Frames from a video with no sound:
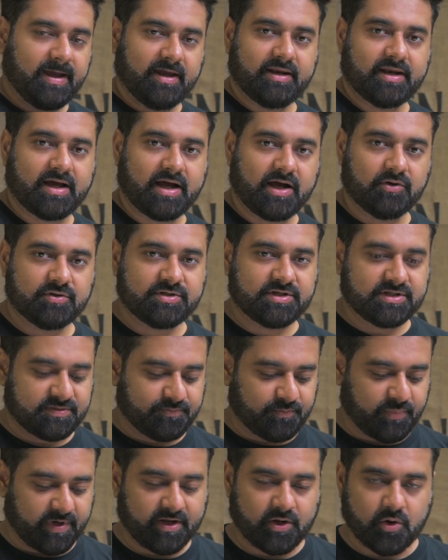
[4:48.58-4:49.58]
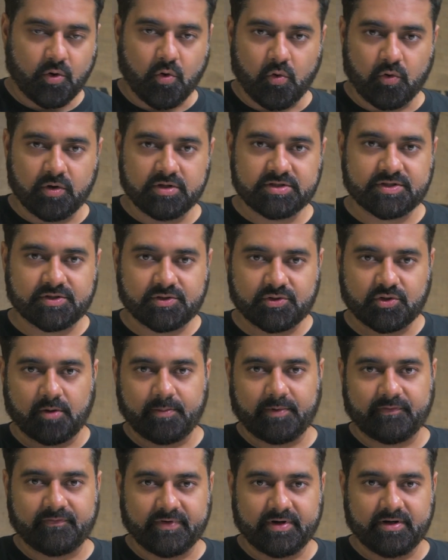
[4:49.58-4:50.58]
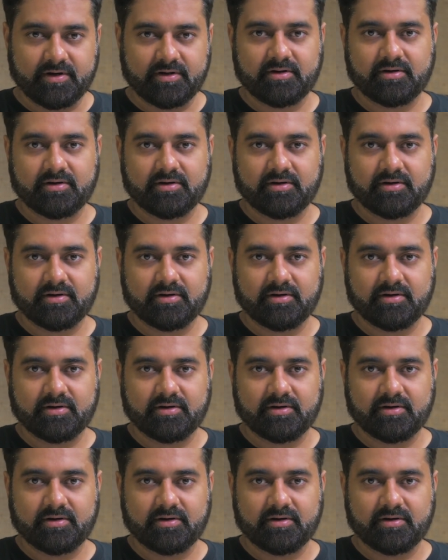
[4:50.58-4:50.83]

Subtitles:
and now just prick holes on top of it